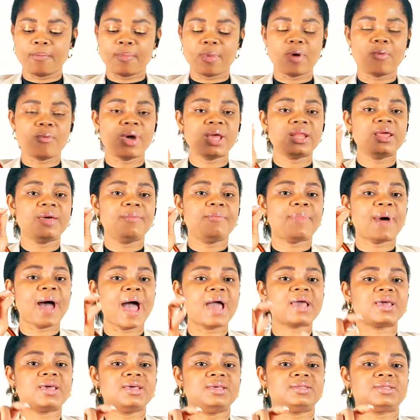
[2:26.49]
But when a
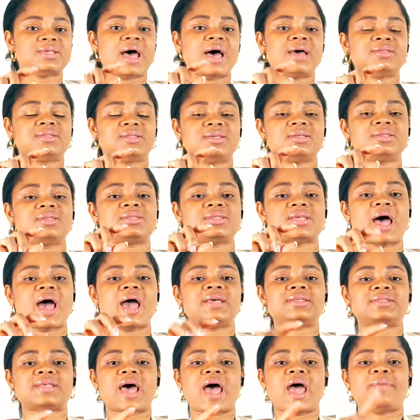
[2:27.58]
bag is as this
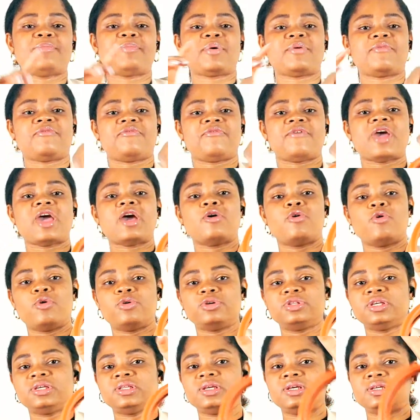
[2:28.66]
size, I prefer
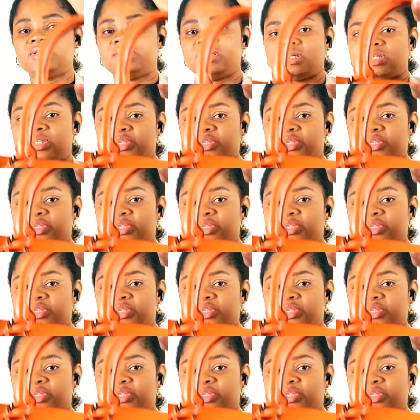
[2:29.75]
holding it